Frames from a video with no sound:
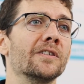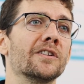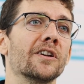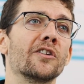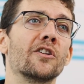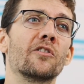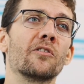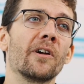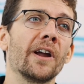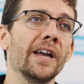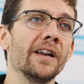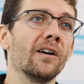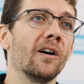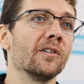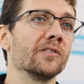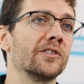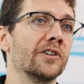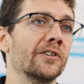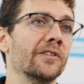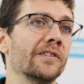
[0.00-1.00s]
is a great
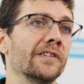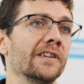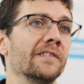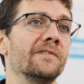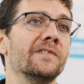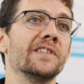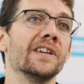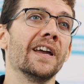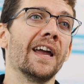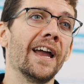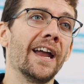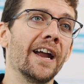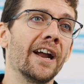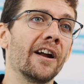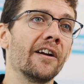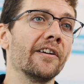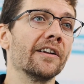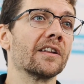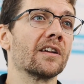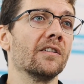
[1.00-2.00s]
alternative to
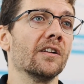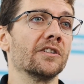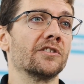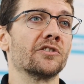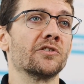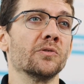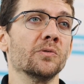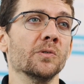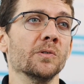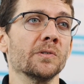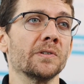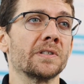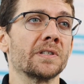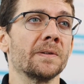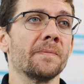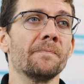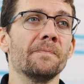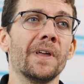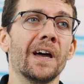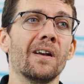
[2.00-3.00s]
air and clutch
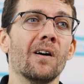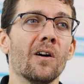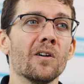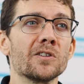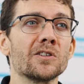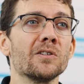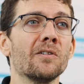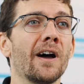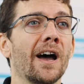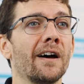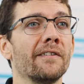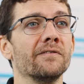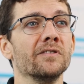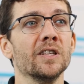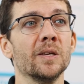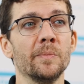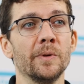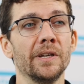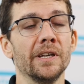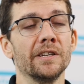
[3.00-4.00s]
tools that also have
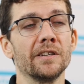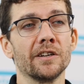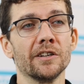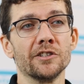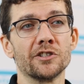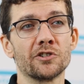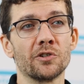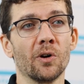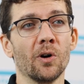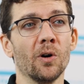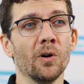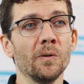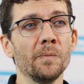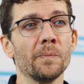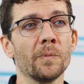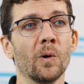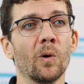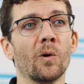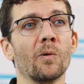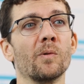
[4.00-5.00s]
limited control
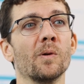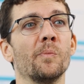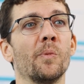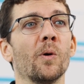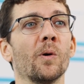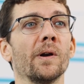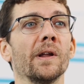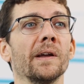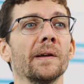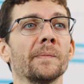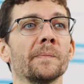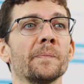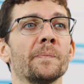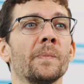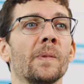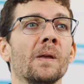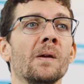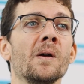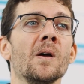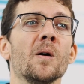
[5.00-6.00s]
or reporting.
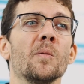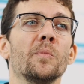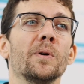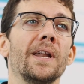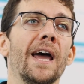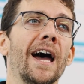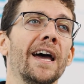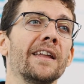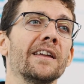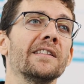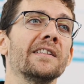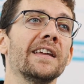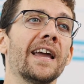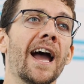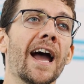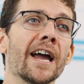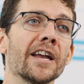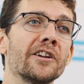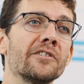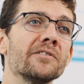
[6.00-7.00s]
But adding the
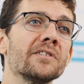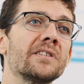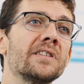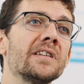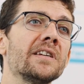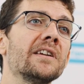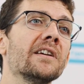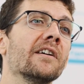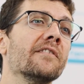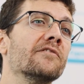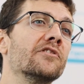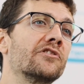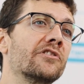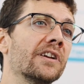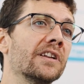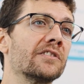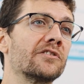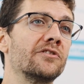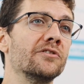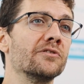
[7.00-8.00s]
accuracy of
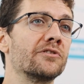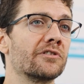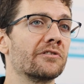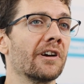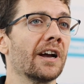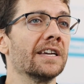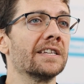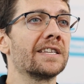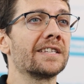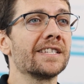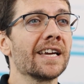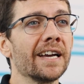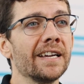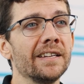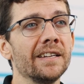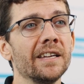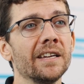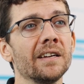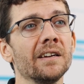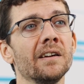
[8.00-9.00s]
transducerized
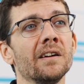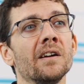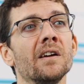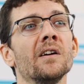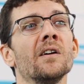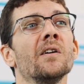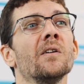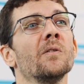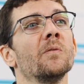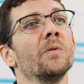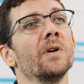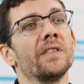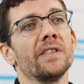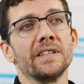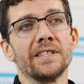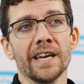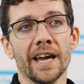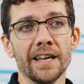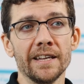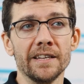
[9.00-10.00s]
tightening with
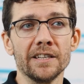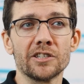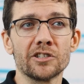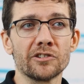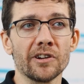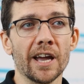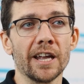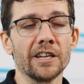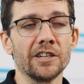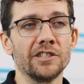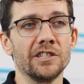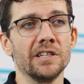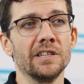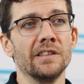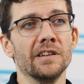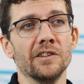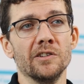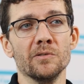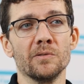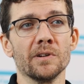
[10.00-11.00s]
a tightening strategy
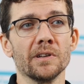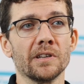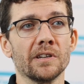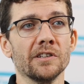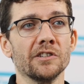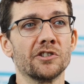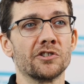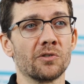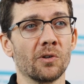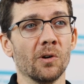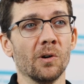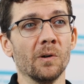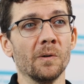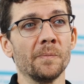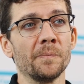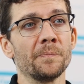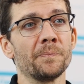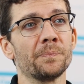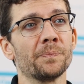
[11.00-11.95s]
that you can control.